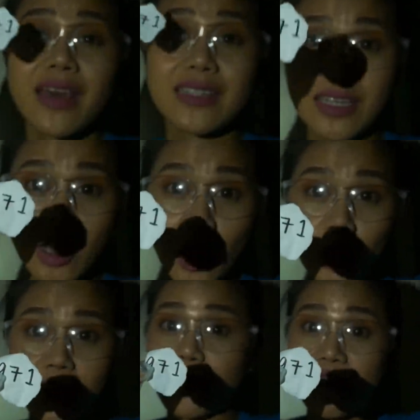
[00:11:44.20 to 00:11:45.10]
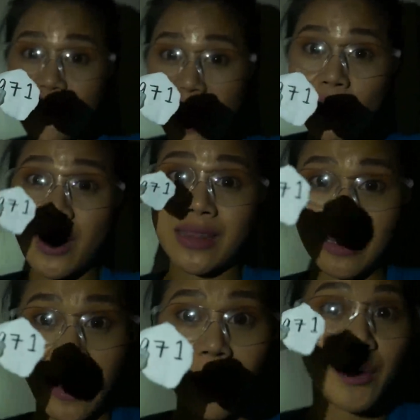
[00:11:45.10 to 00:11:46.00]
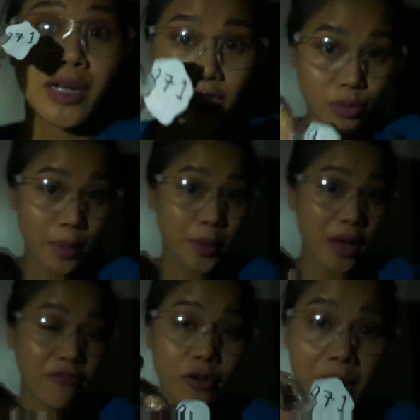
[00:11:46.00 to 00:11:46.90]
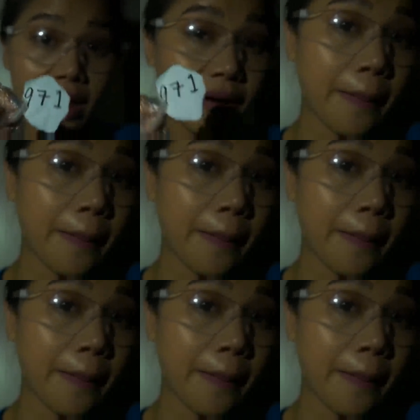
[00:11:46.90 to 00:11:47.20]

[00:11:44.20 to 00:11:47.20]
is the code that we found in the lab. Just remember that for me.